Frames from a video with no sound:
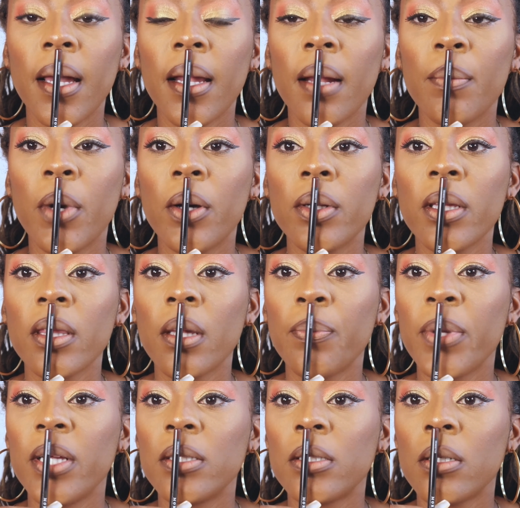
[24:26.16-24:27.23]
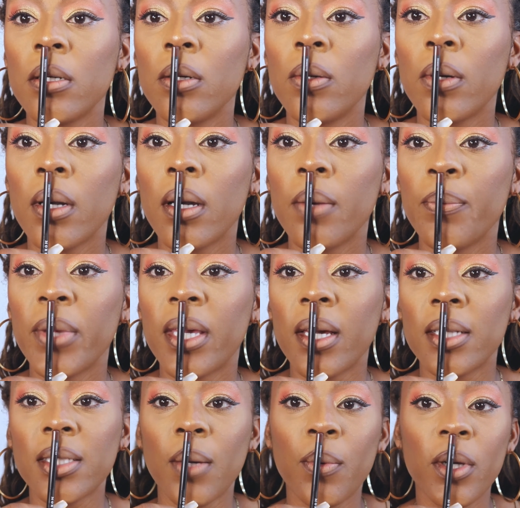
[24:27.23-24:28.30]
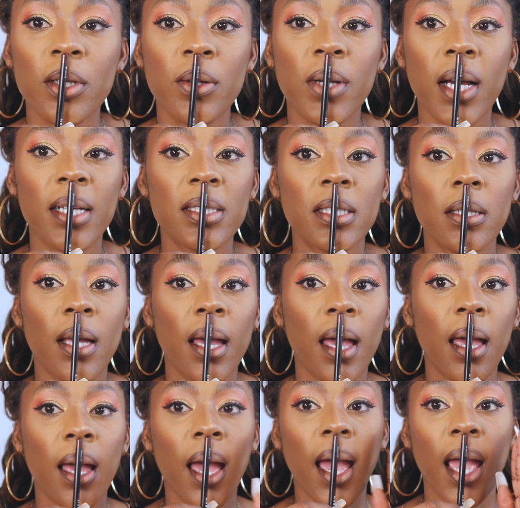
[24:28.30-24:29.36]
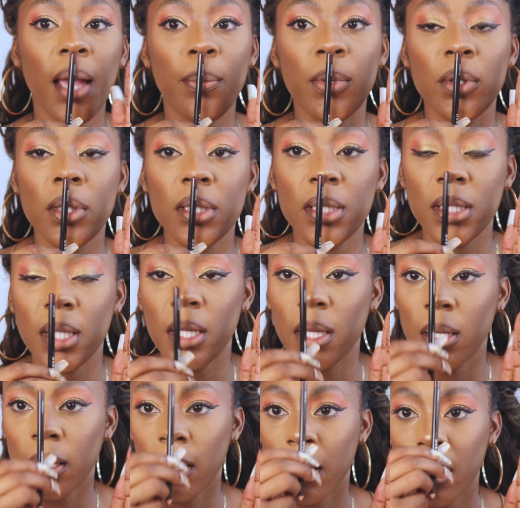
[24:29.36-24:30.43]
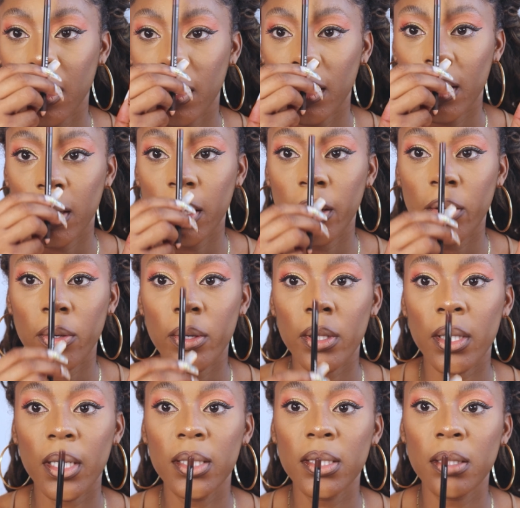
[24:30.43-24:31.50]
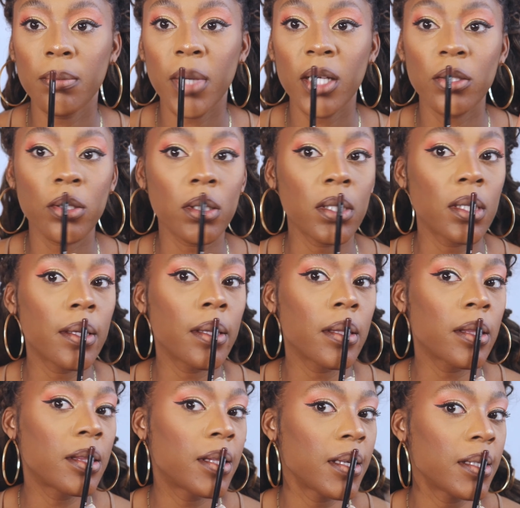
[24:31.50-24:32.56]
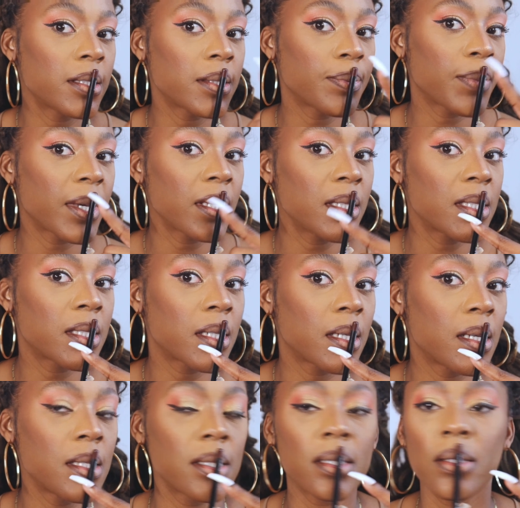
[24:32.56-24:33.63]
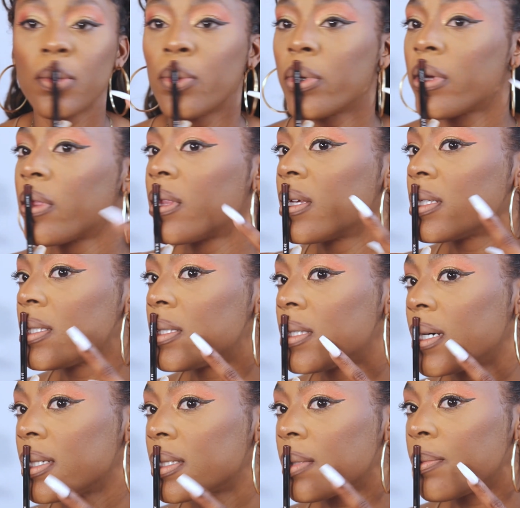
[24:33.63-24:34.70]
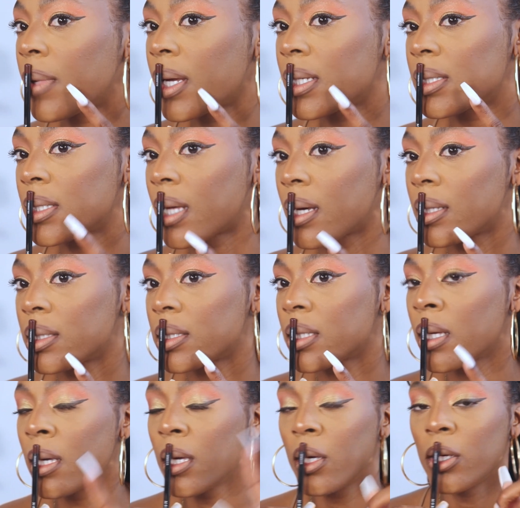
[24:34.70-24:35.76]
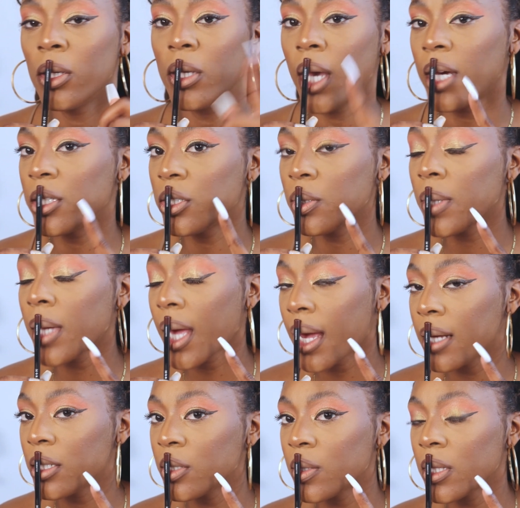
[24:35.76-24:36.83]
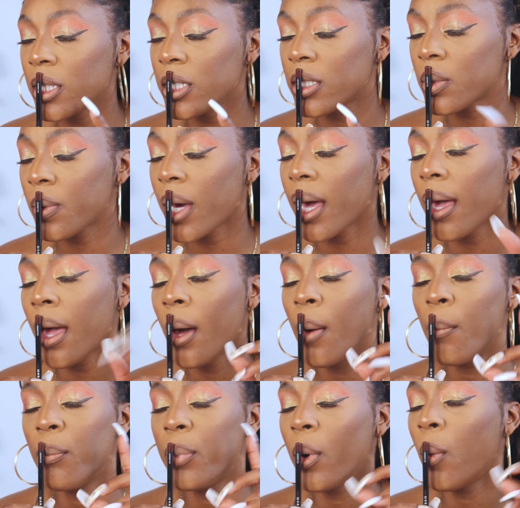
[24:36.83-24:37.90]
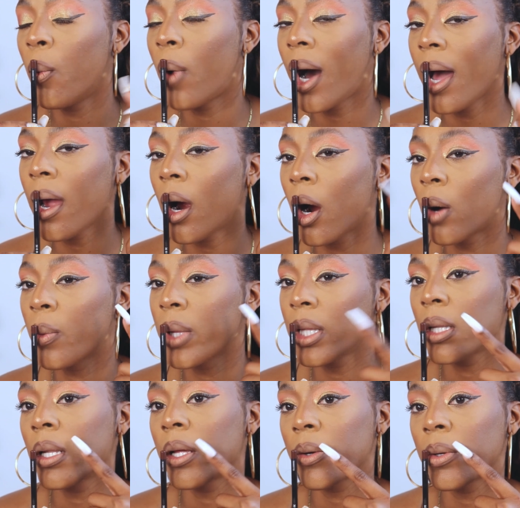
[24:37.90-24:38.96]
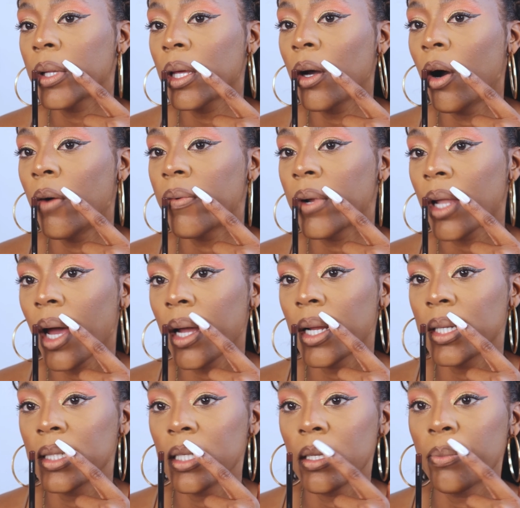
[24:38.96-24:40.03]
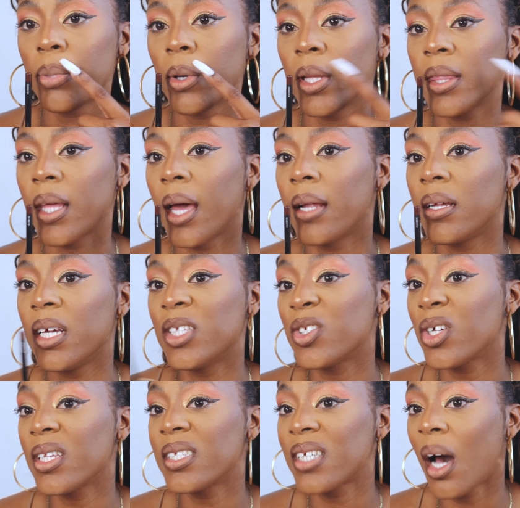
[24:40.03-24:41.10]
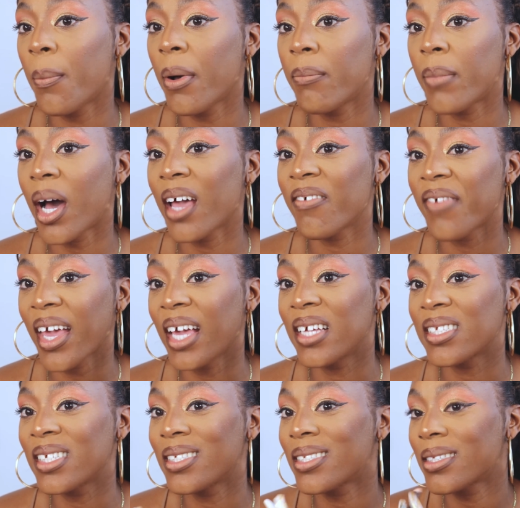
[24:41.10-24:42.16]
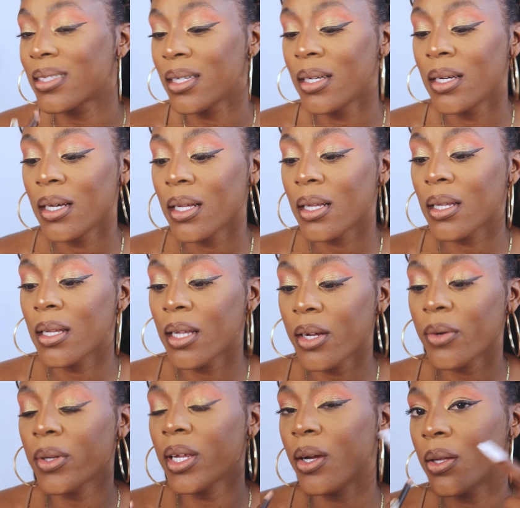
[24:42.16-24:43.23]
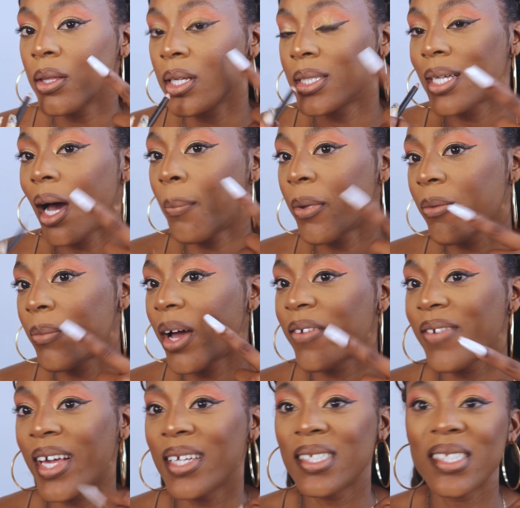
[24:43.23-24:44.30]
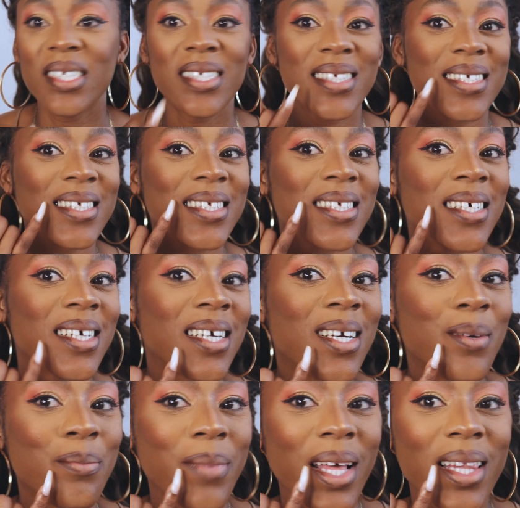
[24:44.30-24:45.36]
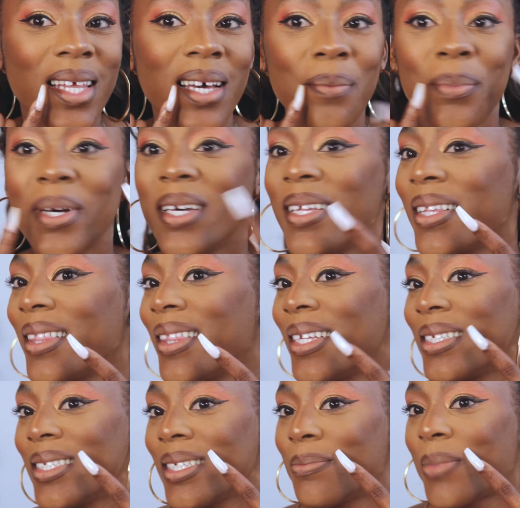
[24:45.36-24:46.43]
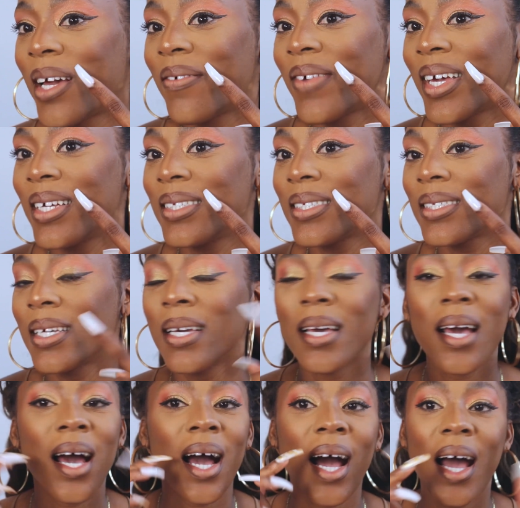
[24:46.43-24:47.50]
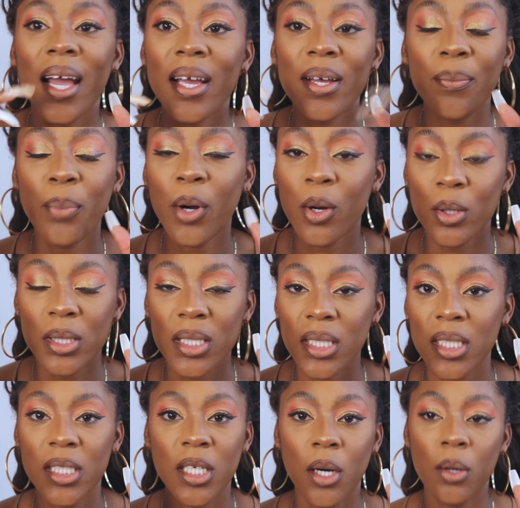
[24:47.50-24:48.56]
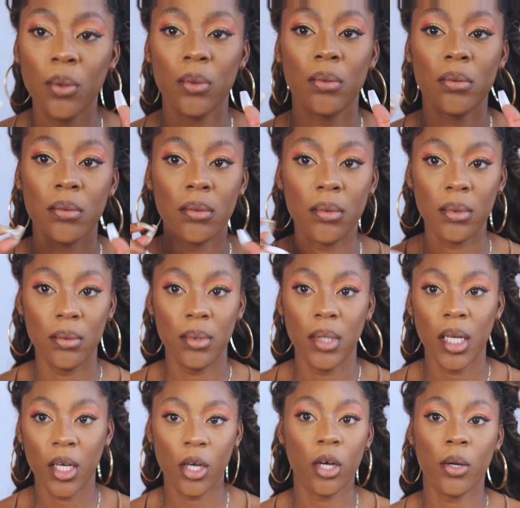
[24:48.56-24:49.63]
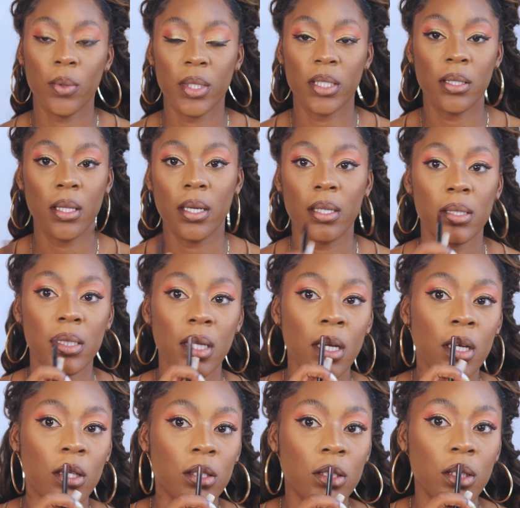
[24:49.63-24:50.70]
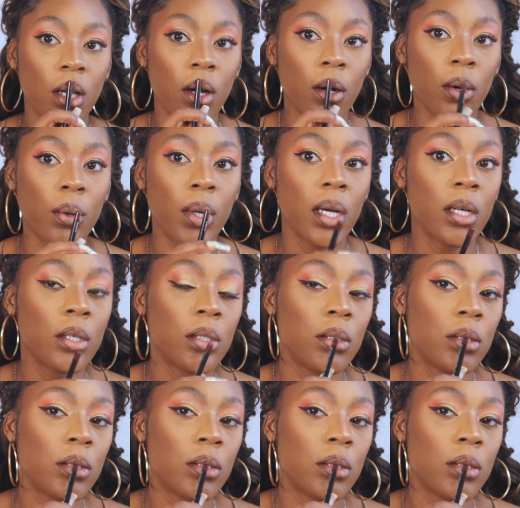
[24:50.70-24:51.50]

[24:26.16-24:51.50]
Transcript: And I'm holding the pencil because I want you guys to able to see literally symmetrically, this makes sense where this doesn't make sense. Yes, you can do it this way, but why are we literally overlining to the point that it's on the top of my face? It's literally on the top of my face. This is my lip, this is my face. I personally don't encourage this. So